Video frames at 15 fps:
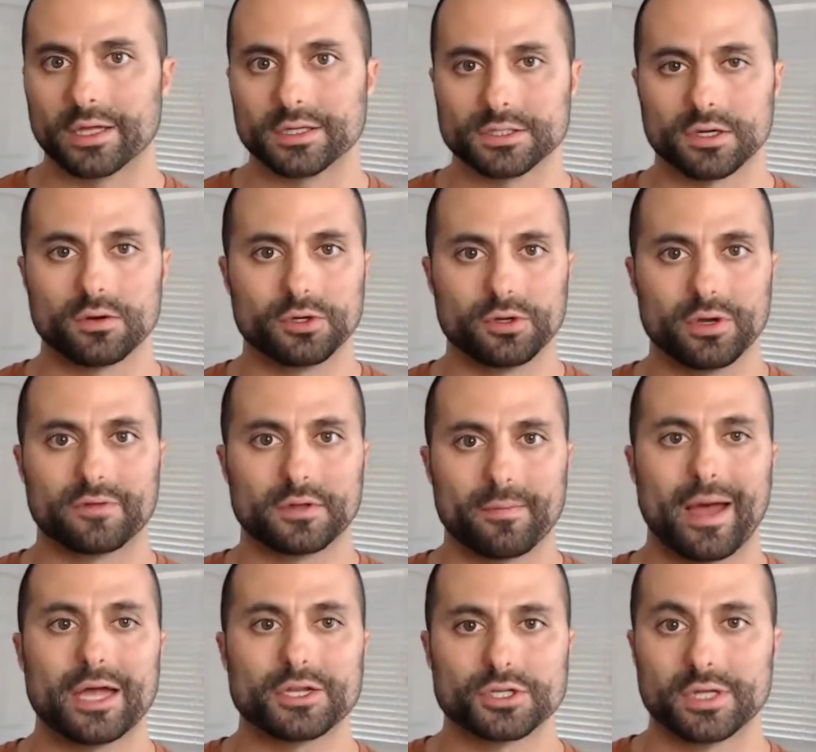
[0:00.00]
And so you have to
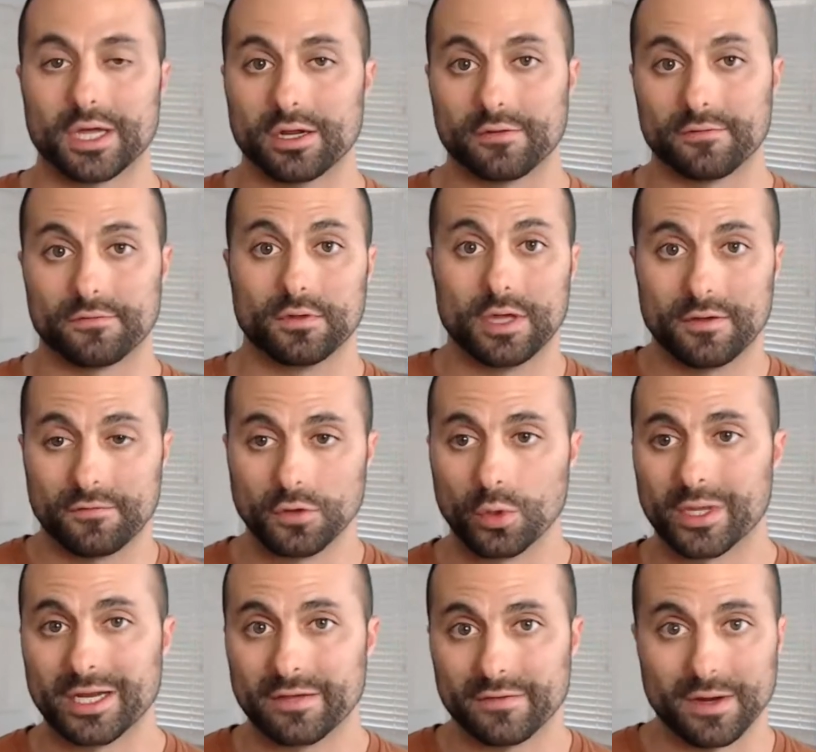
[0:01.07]
imagine that if if you
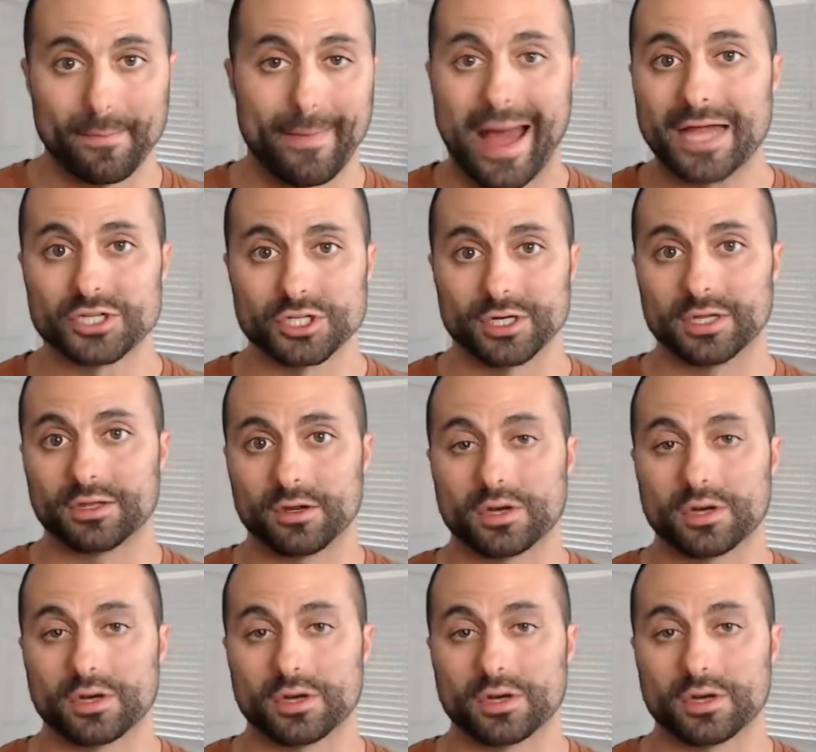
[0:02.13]
can even imagine it,